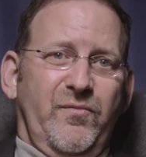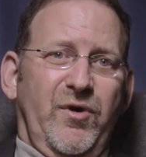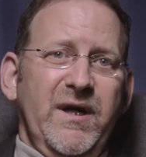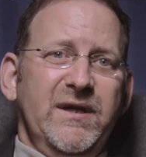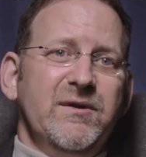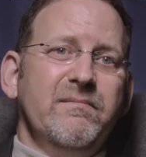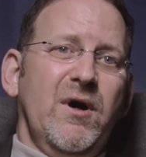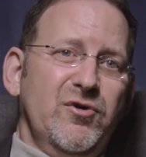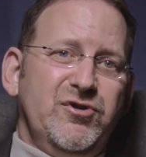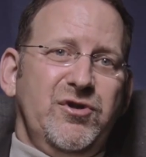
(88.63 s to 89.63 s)
We're going to
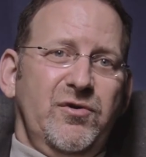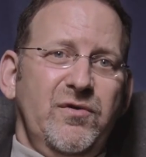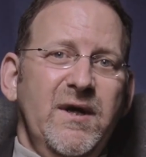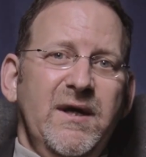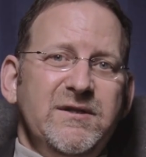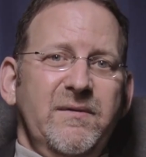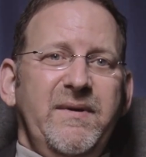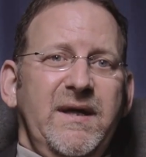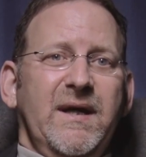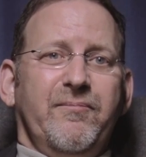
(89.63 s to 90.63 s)
demote you to
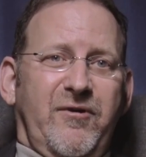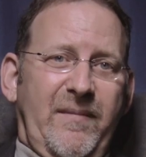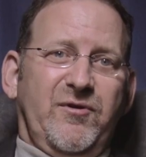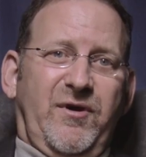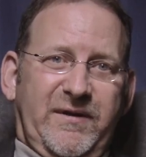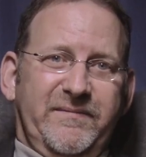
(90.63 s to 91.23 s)
being a prep cook.